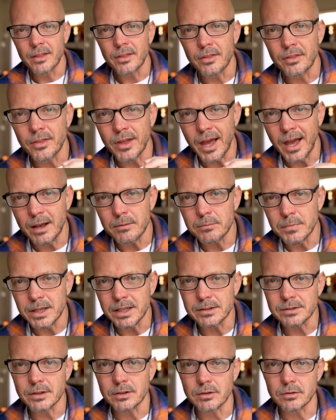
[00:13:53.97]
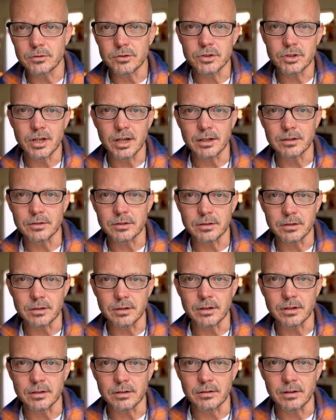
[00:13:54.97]
that makes a huge change
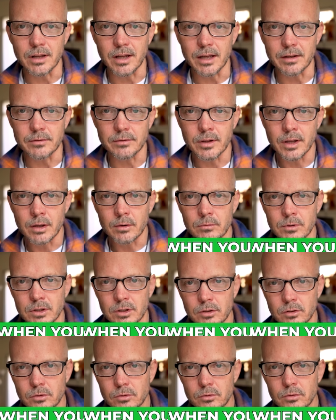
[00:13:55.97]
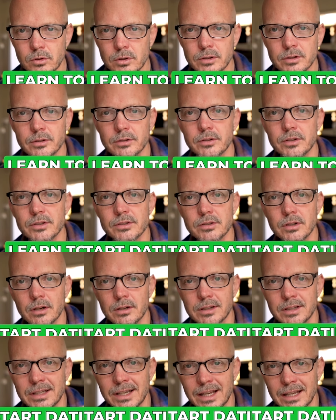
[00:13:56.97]
in your life. When you learn to
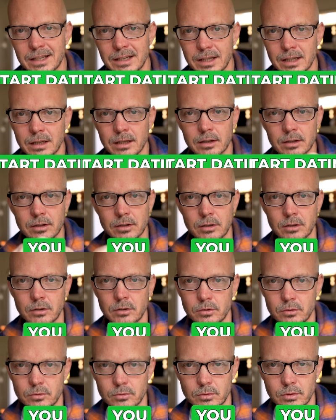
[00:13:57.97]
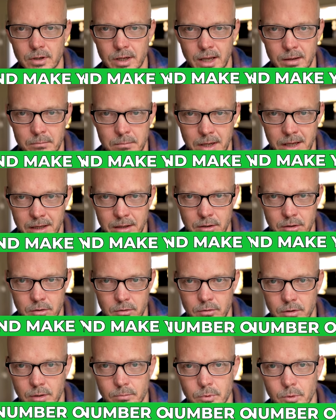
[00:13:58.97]
start dating you and make
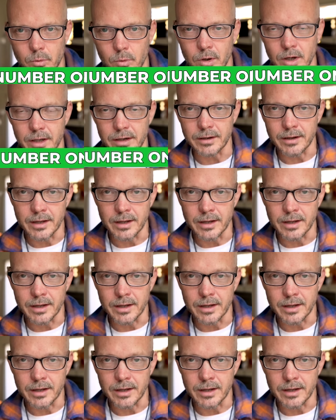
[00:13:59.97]
you number one,